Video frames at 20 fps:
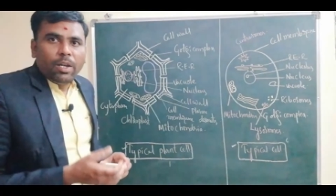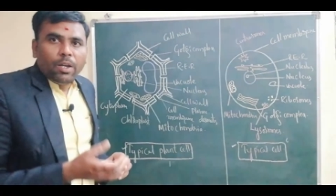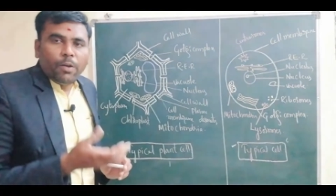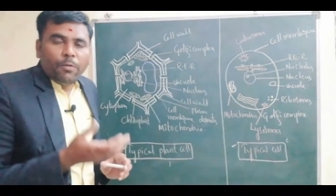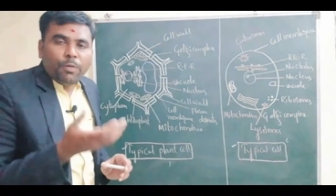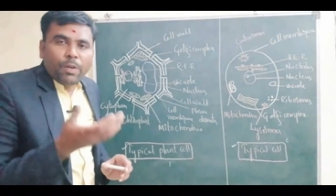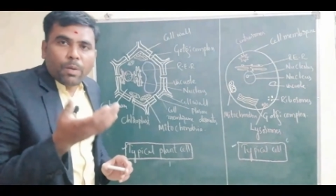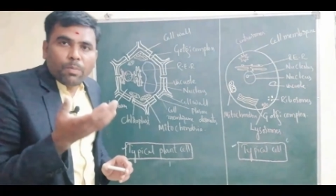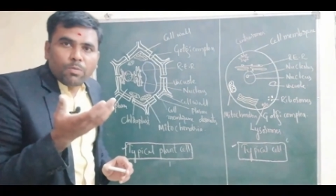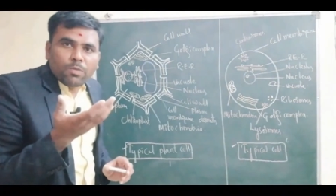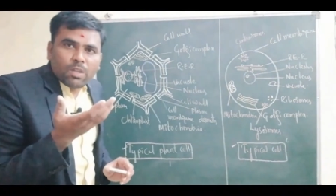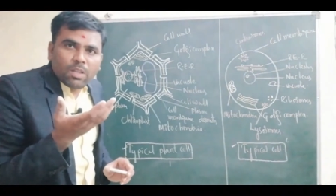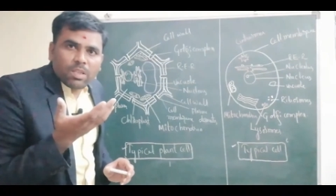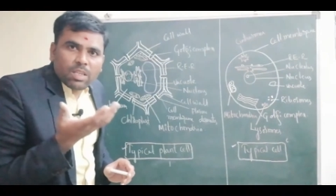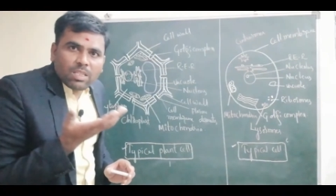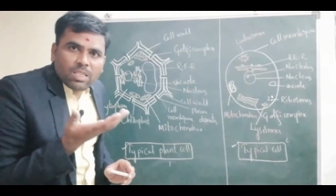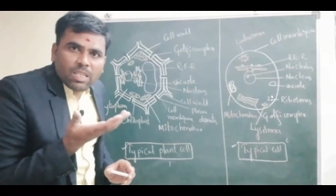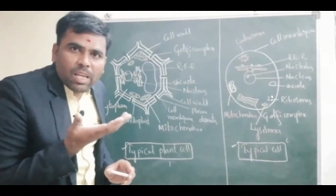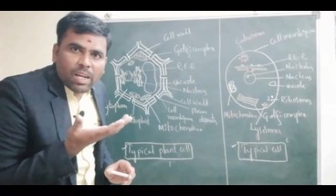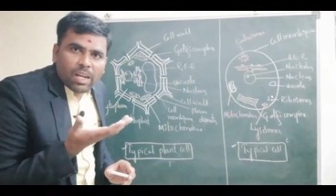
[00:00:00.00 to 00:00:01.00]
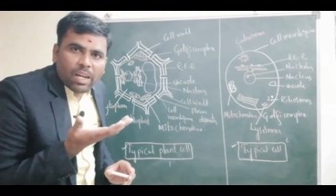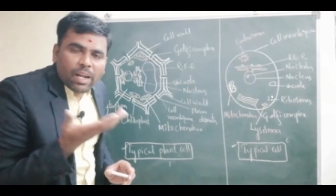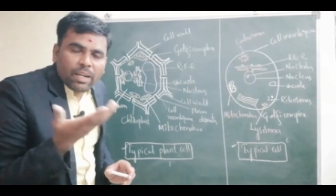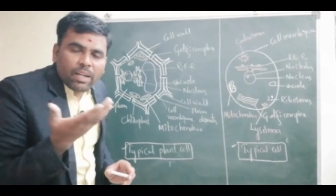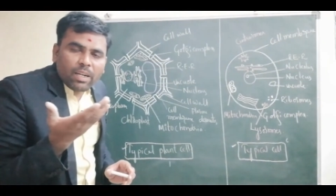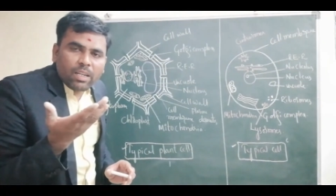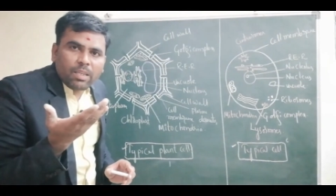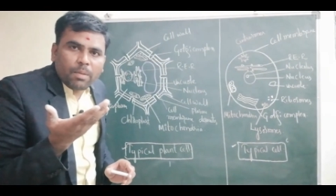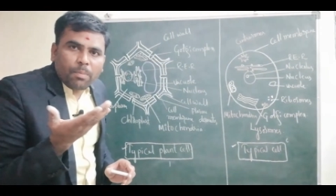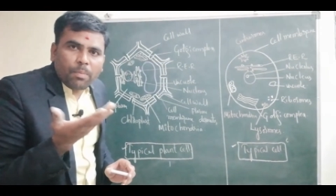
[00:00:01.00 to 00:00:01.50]
If you observe the cell
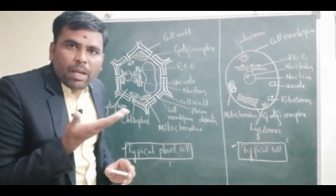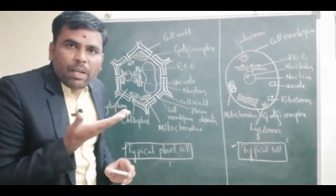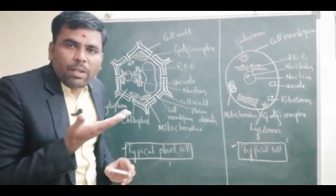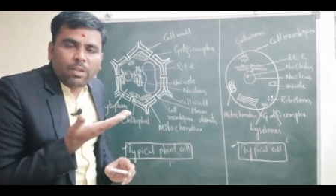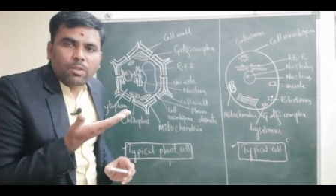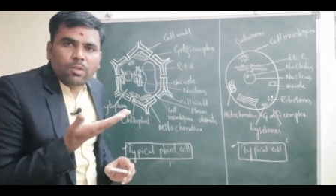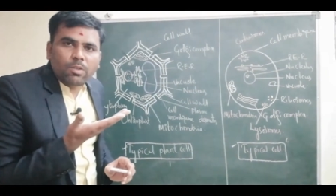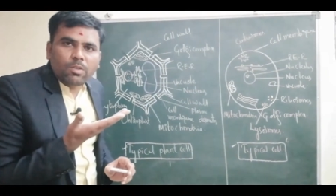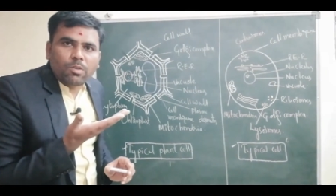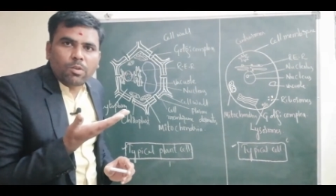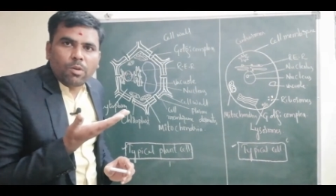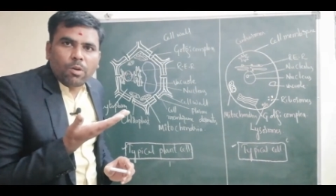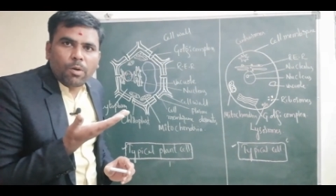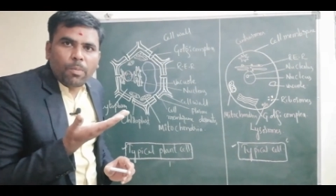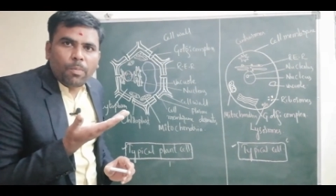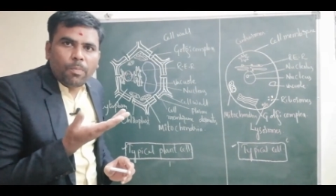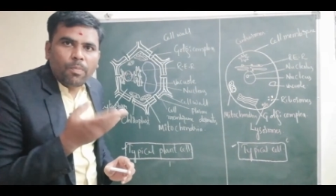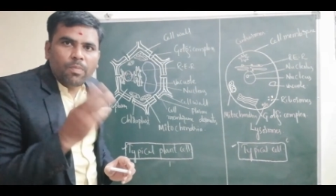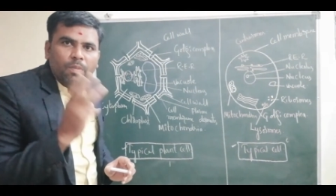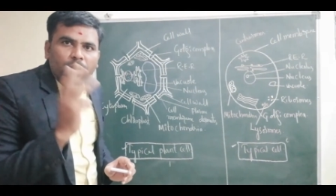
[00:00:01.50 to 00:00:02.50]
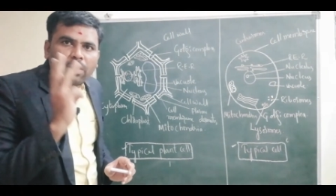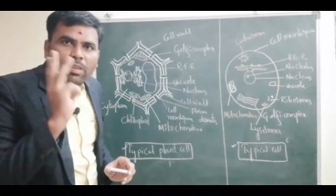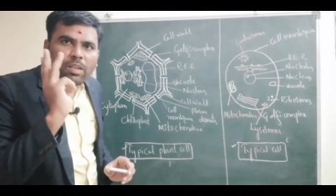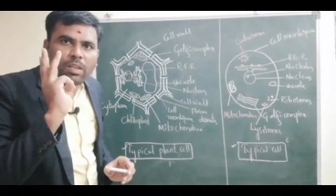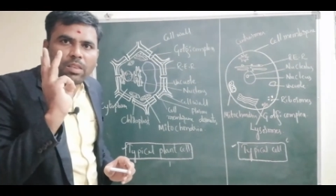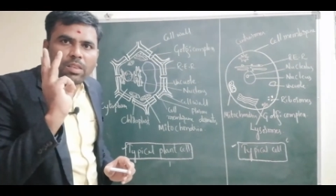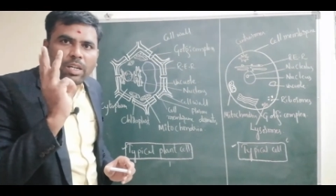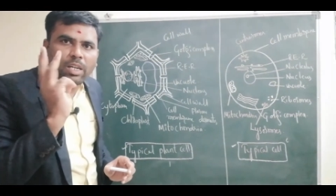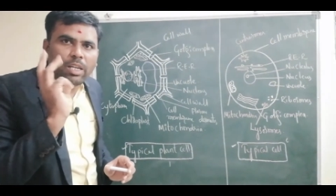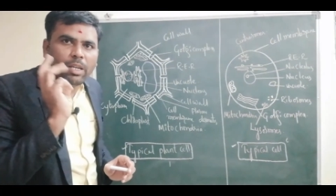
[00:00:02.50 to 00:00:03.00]
under the microscope,
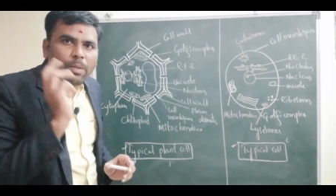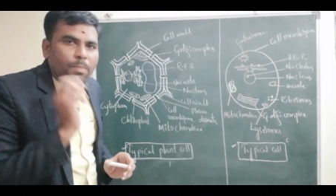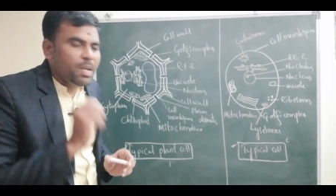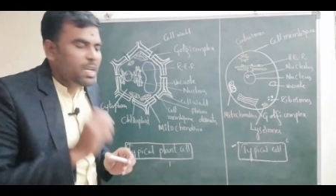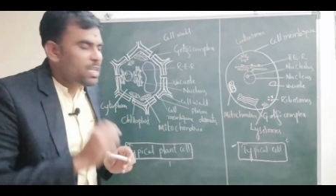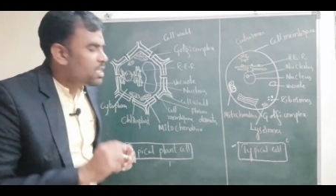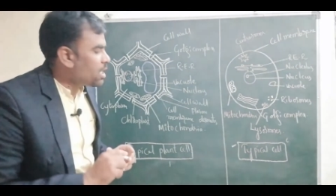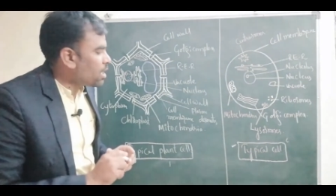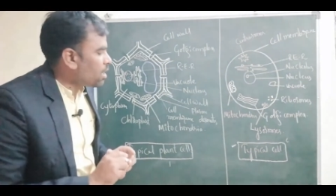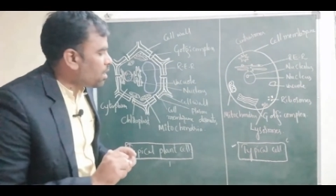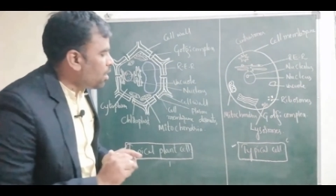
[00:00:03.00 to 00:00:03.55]
the three major